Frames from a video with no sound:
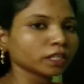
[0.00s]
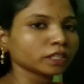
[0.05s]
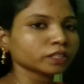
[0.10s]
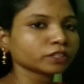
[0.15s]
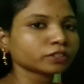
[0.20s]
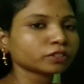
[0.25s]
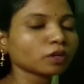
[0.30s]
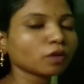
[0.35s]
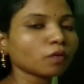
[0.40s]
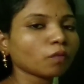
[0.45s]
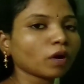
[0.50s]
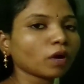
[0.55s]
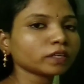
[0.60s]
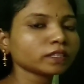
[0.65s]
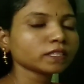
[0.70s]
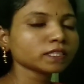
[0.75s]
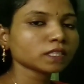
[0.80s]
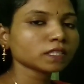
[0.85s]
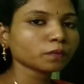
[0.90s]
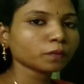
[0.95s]
So what
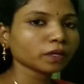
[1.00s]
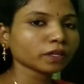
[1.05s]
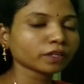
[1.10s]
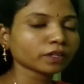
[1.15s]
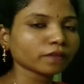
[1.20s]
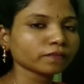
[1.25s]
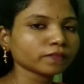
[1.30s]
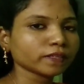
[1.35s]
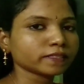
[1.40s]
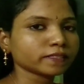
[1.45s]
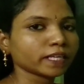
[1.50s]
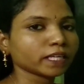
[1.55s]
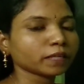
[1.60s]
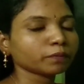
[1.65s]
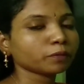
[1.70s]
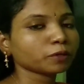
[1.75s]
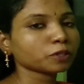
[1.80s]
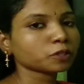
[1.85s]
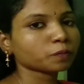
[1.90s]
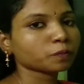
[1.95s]
is the work of the
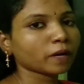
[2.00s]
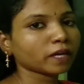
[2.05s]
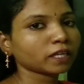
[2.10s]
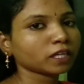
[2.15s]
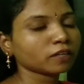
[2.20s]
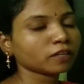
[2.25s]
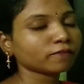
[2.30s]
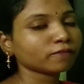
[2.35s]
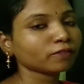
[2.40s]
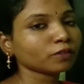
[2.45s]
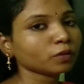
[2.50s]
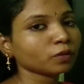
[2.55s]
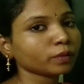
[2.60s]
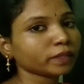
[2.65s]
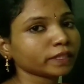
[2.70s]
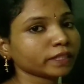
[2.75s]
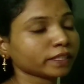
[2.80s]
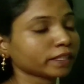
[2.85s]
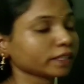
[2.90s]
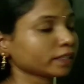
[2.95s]
cerebrospinal
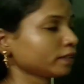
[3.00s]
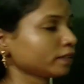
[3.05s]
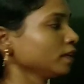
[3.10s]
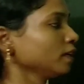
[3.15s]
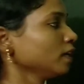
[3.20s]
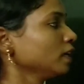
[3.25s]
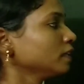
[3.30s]
fluid here?